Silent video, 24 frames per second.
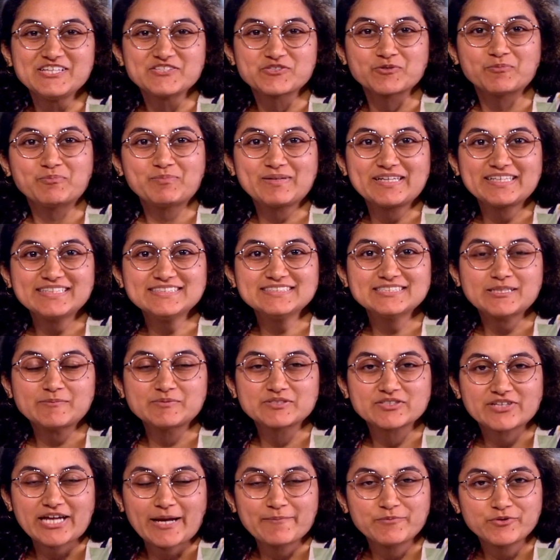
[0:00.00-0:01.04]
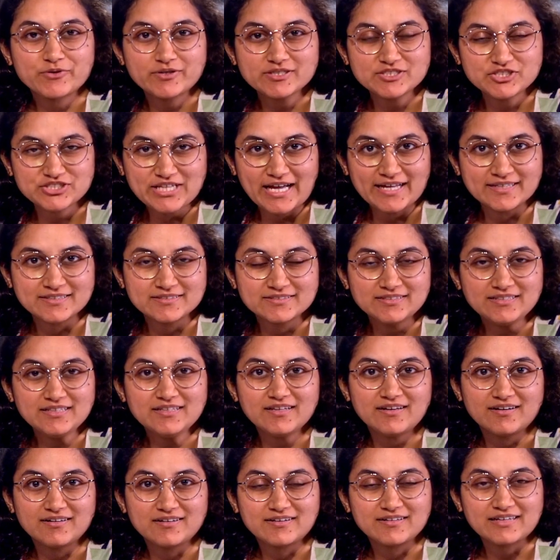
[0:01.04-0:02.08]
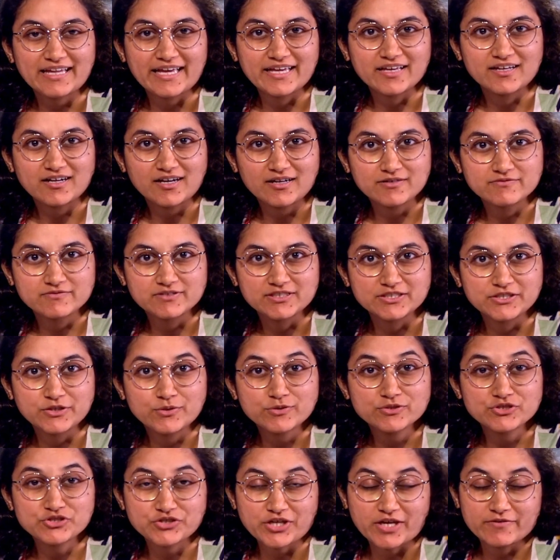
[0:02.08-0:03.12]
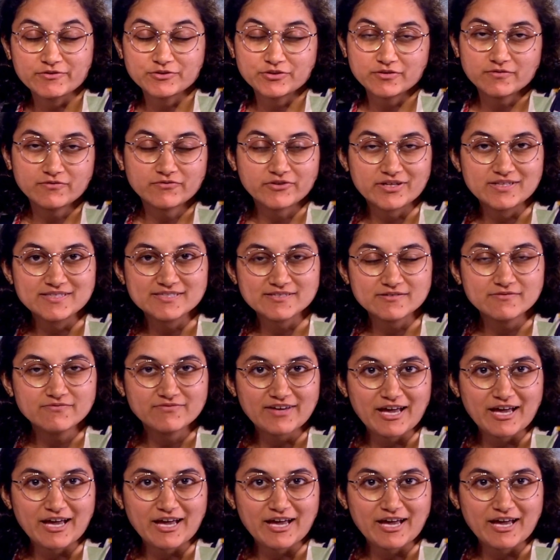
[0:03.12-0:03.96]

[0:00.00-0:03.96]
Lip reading: So please subscribe to our channel, like our video, share with your friends and